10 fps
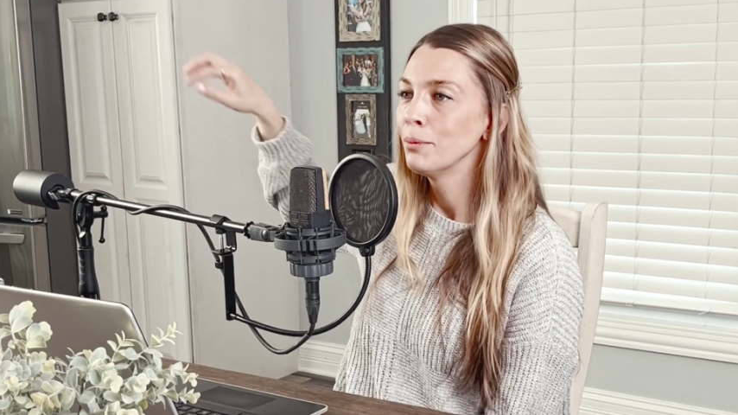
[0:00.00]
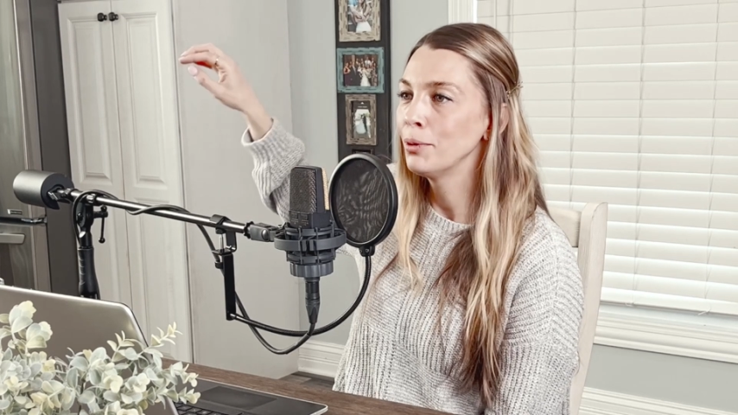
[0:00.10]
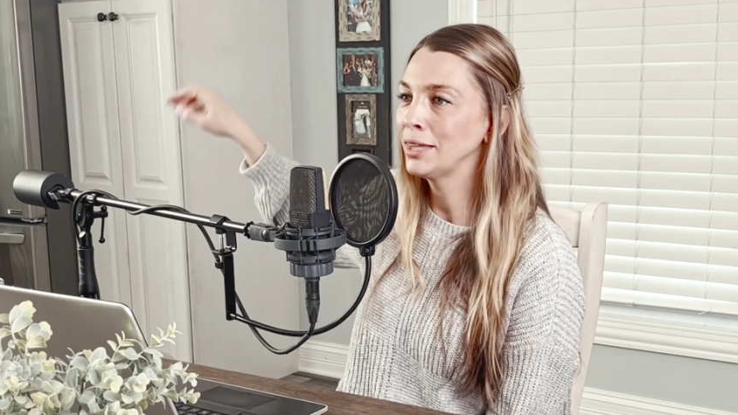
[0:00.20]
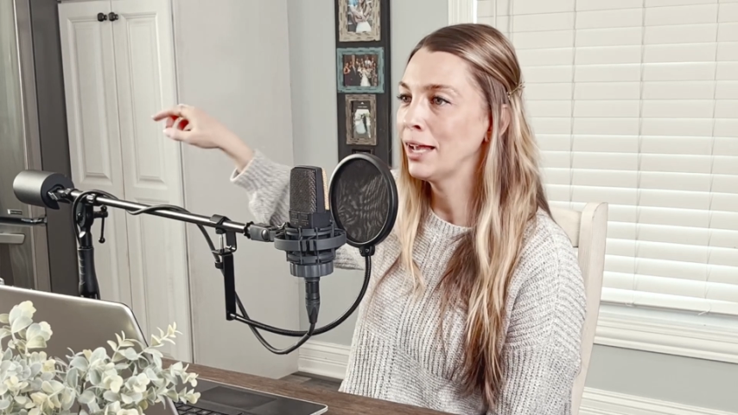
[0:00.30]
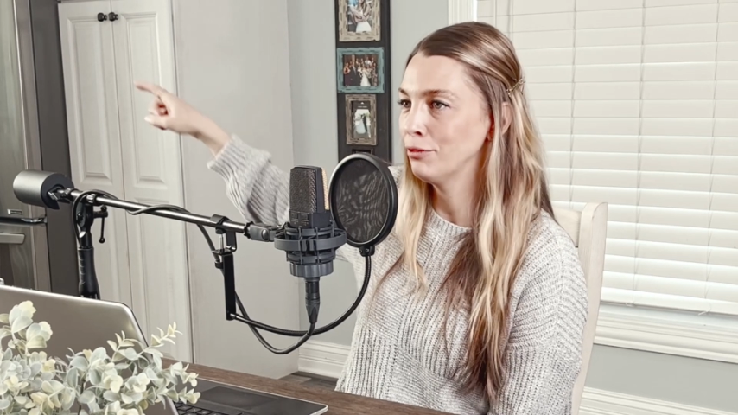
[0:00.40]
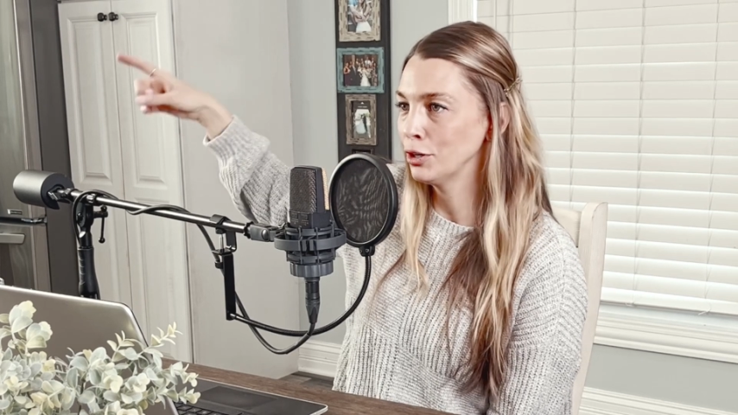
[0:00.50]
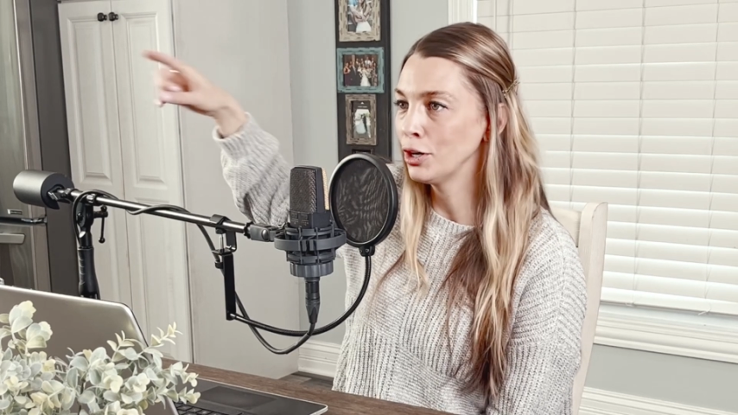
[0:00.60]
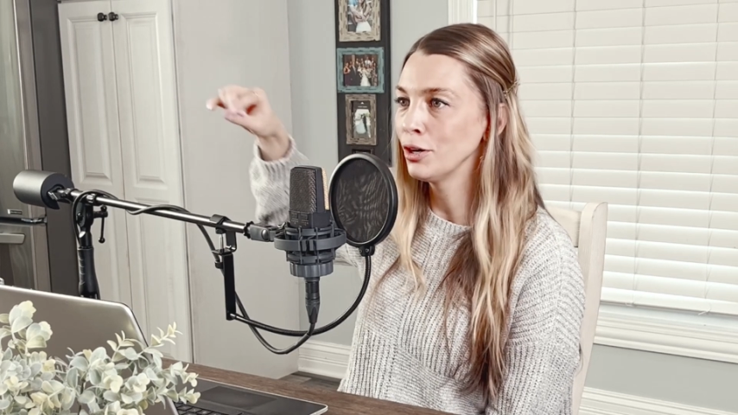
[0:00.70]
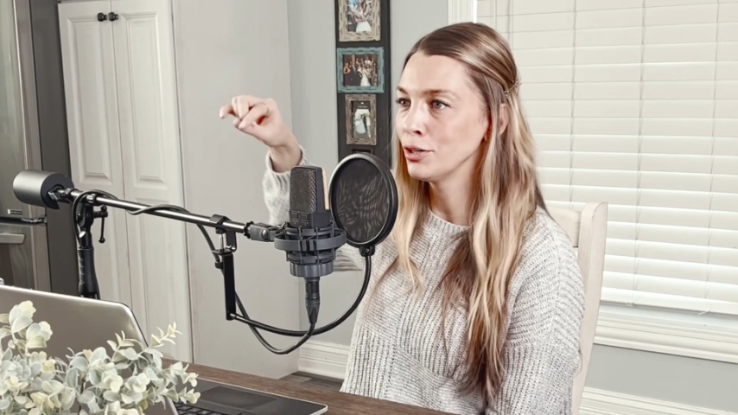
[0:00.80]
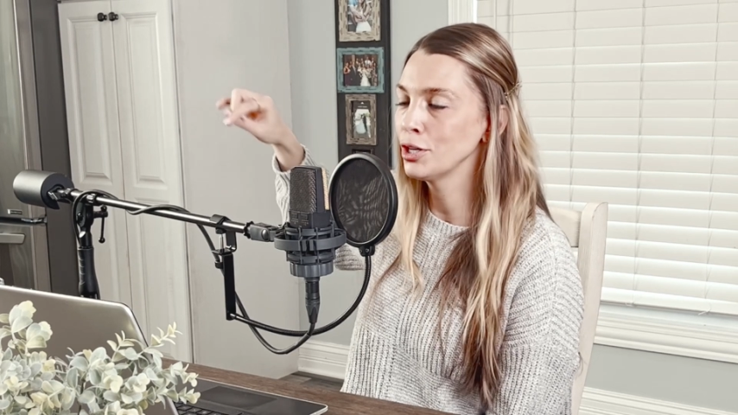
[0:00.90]
but they've
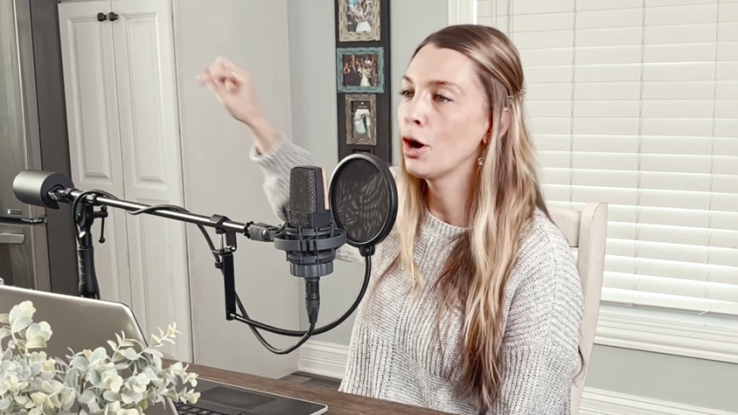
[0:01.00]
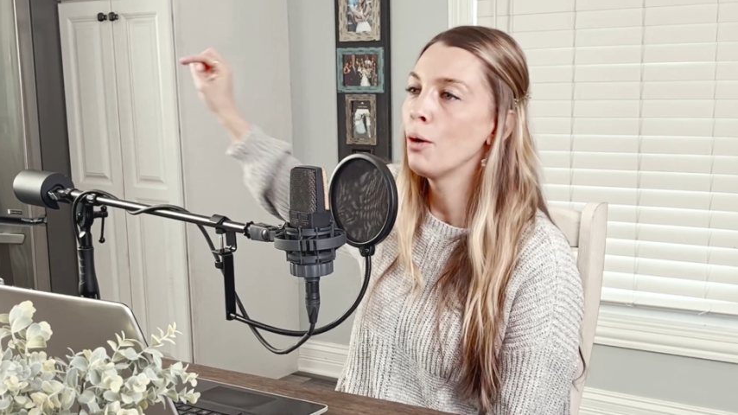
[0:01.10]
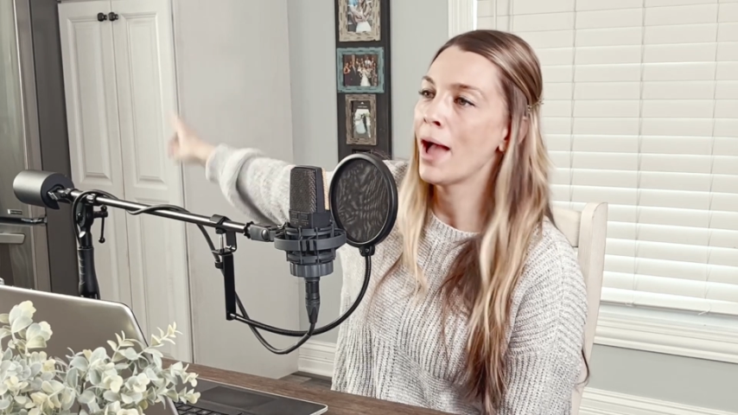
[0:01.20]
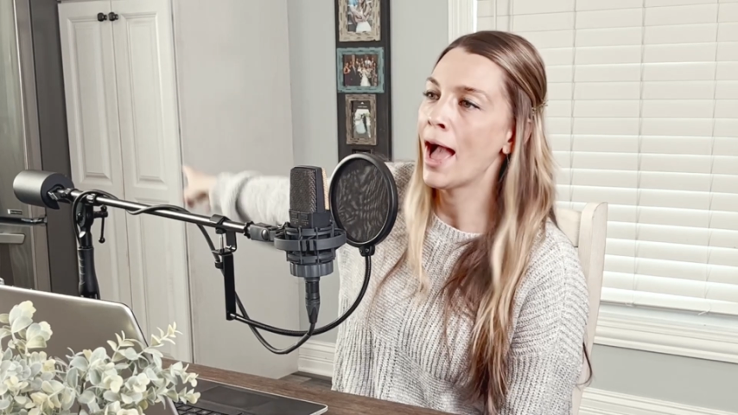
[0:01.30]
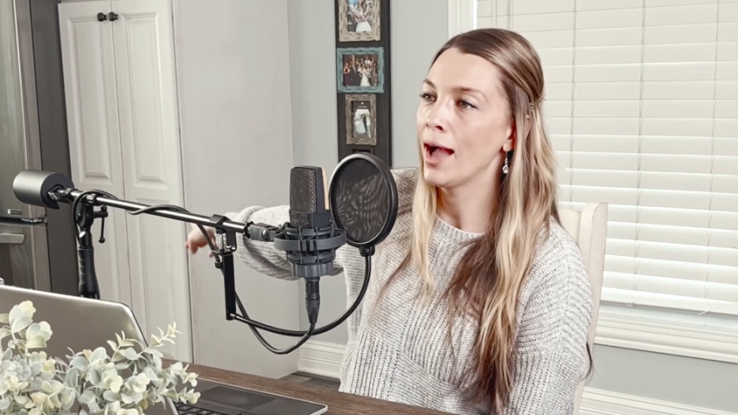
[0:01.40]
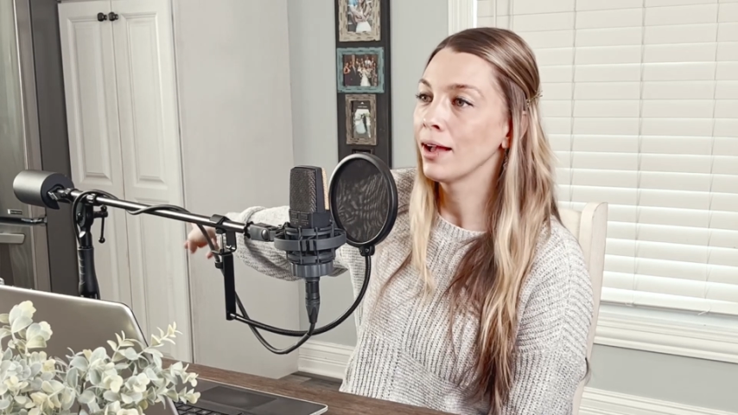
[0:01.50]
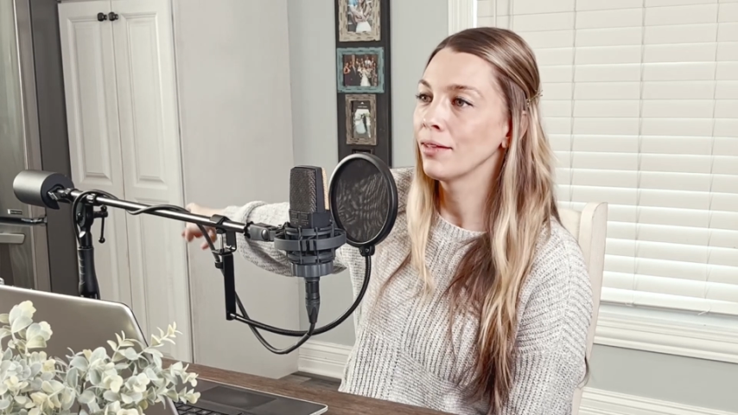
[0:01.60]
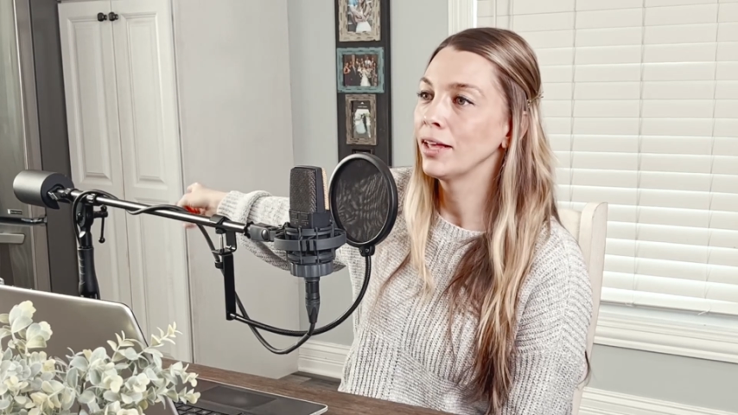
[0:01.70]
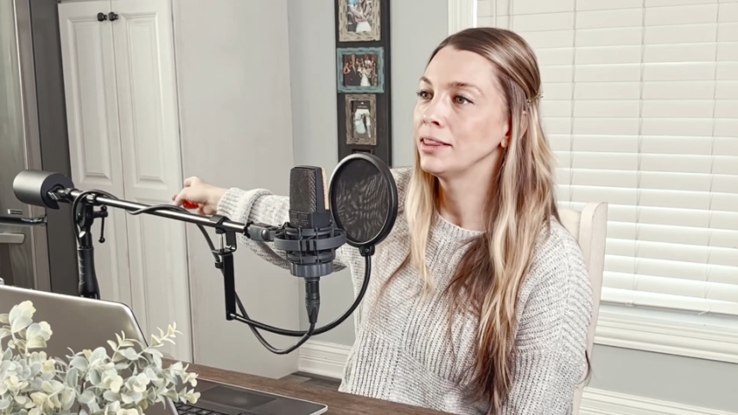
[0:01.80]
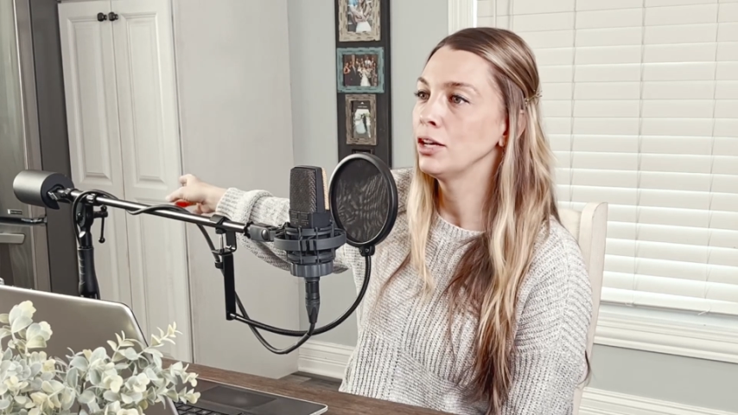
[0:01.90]
learned to go back.
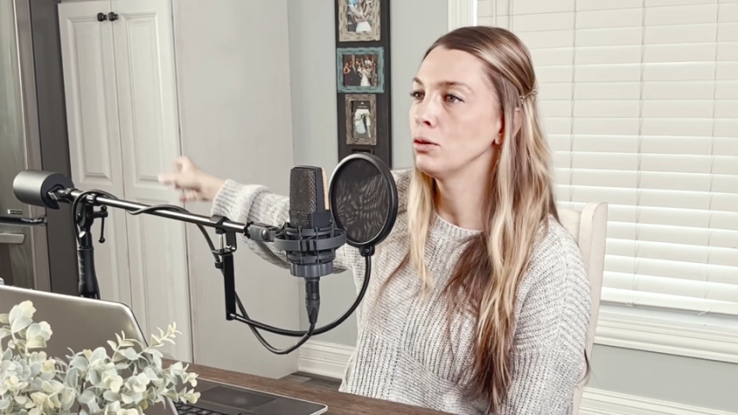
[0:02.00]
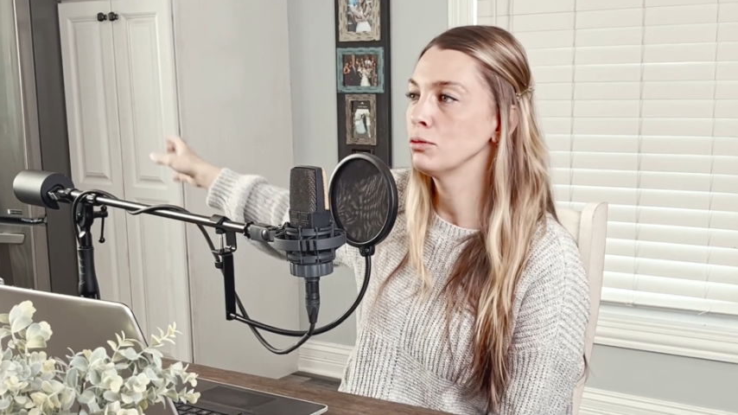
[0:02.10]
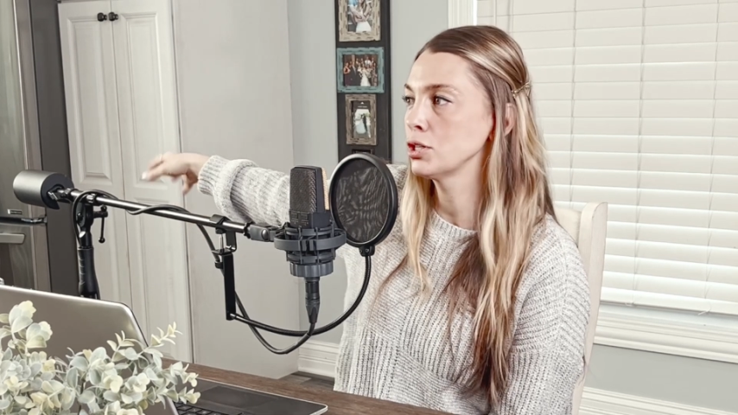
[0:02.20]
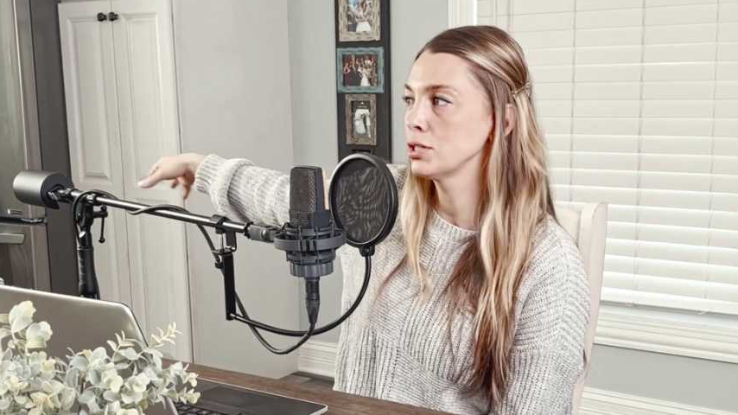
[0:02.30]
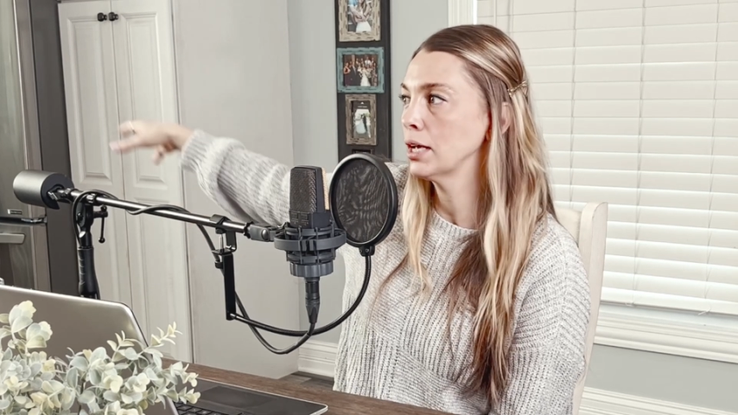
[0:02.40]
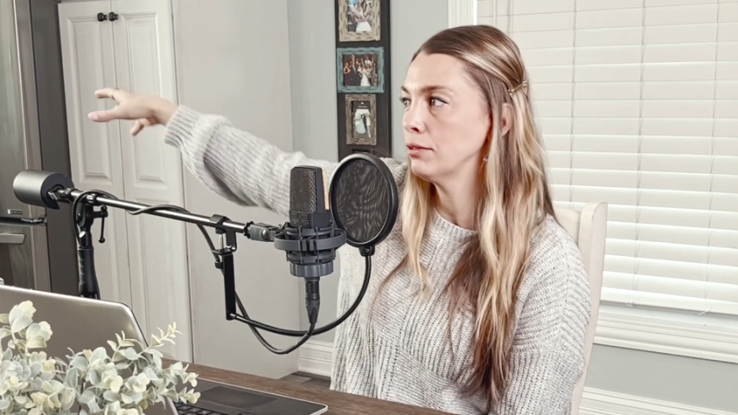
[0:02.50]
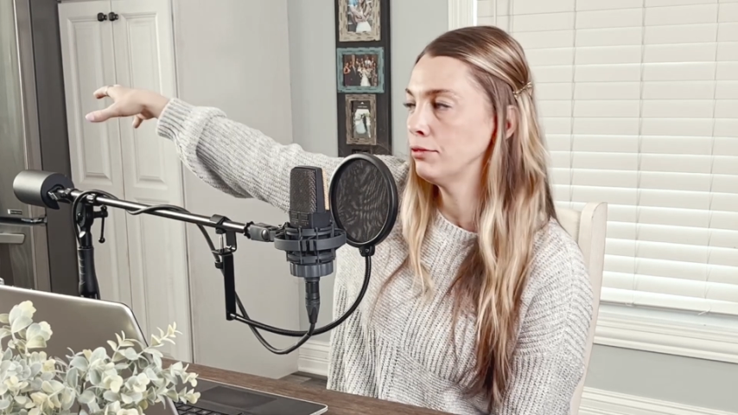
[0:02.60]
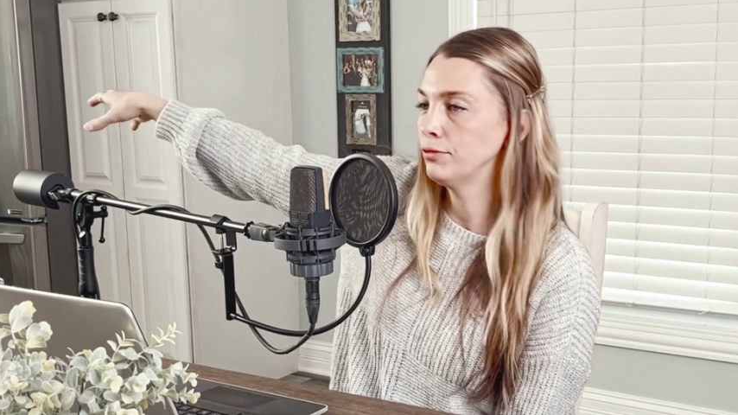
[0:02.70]
Like they don't just like